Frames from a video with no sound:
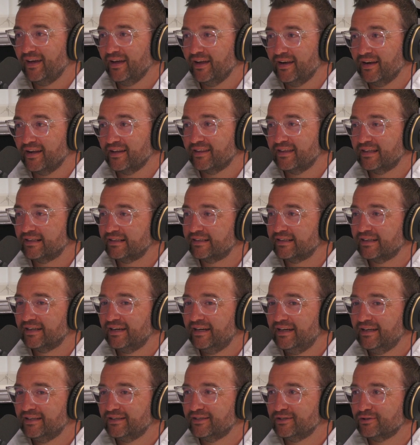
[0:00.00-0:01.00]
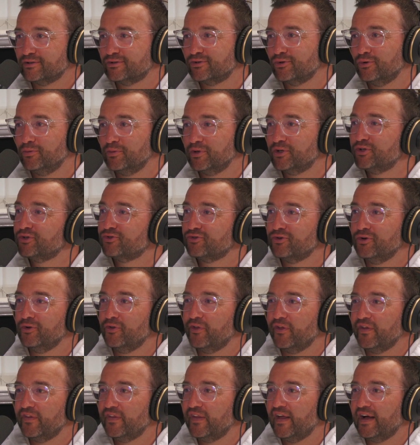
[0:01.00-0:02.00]
And I think there's so much
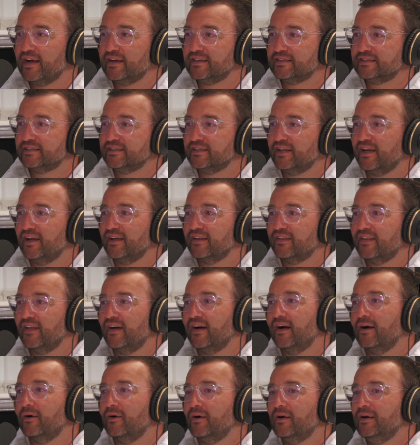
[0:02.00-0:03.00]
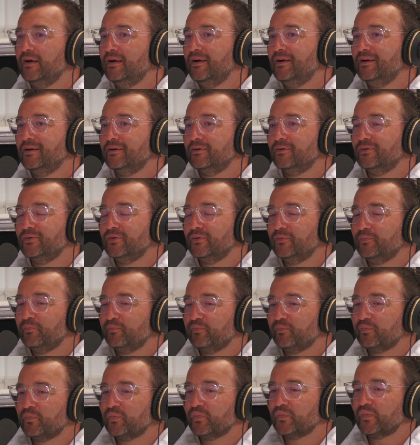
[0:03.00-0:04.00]
truth in that, isn't there? That
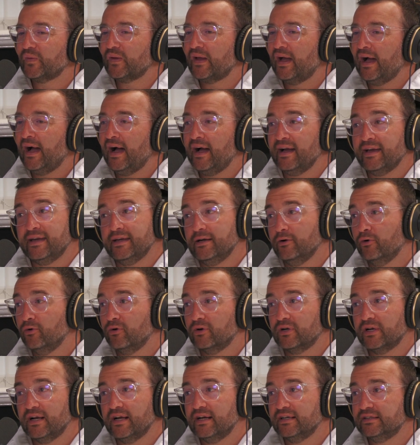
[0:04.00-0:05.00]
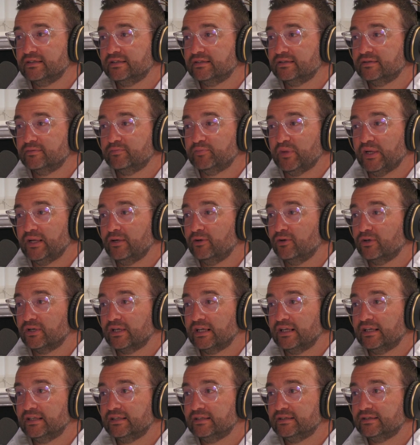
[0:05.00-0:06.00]
I hate being
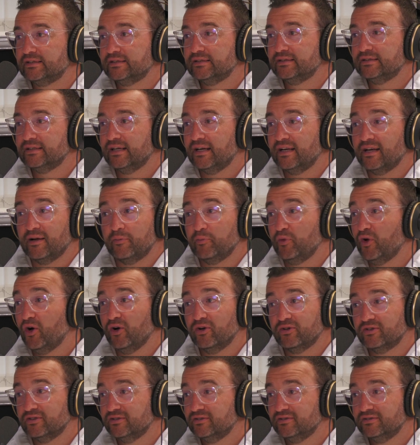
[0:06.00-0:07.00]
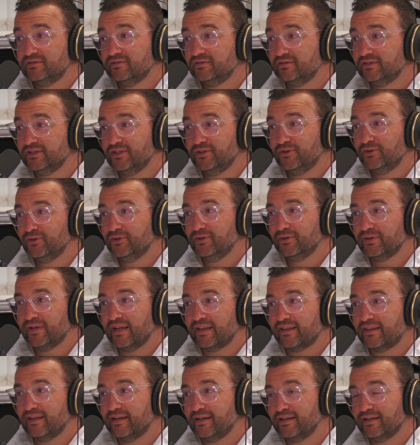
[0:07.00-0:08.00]
organised, and I'm not. You know, I
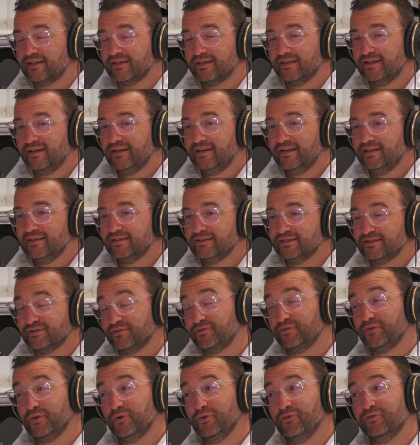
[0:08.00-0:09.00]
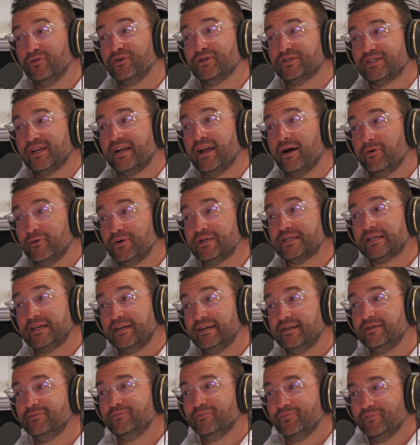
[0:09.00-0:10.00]
think there's a few of us in our
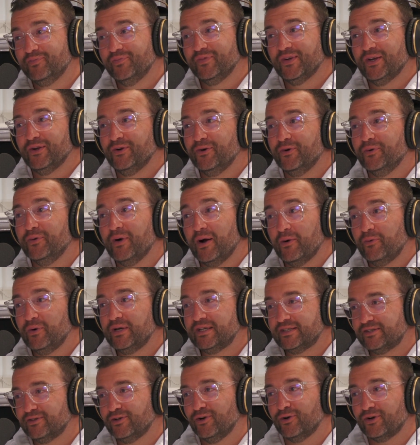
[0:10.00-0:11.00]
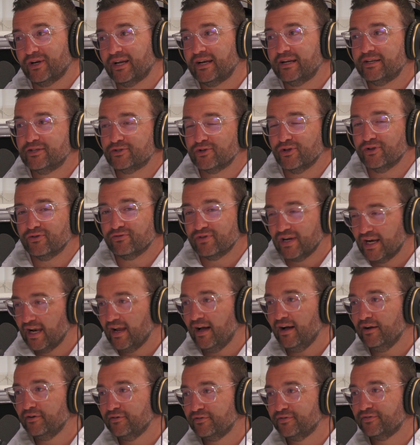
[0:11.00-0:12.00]
team, you know, where we look at each other and
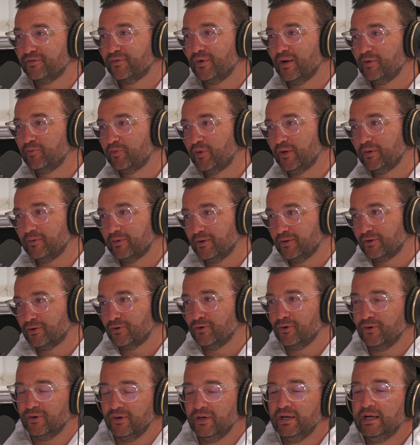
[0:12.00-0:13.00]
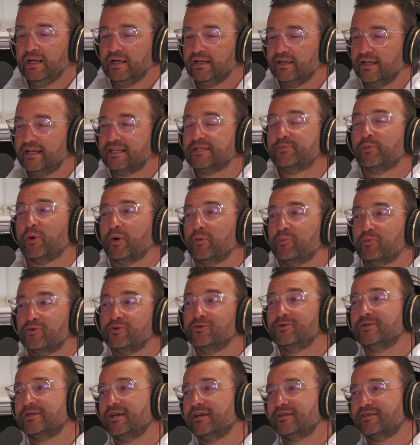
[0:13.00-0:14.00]
laugh when people go, let's put a
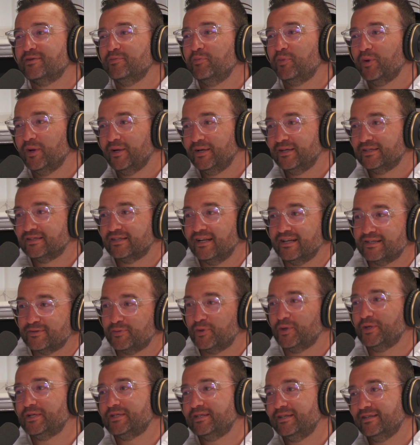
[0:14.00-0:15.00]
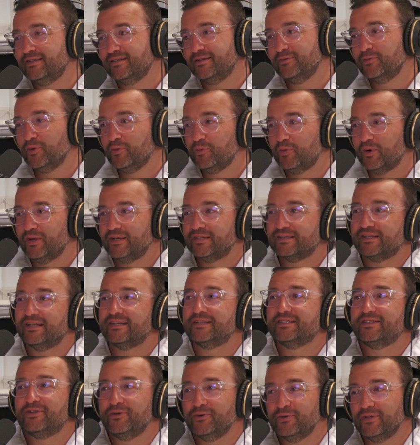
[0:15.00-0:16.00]
process in place, let's put a system in place,
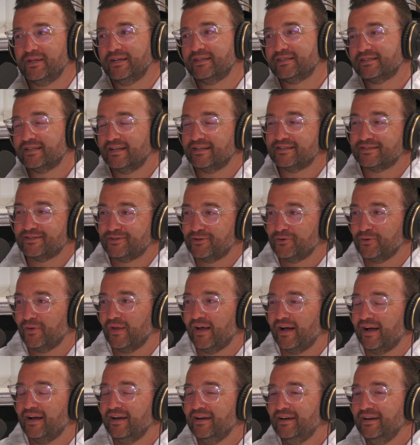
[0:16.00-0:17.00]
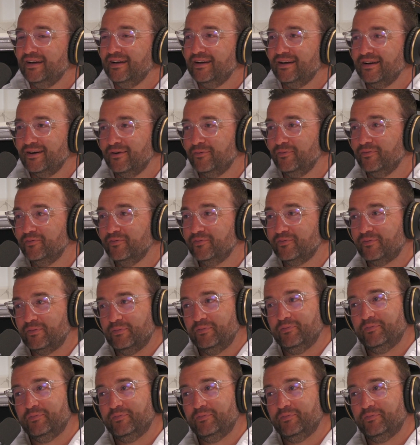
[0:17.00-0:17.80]
let's do this, let's do that. And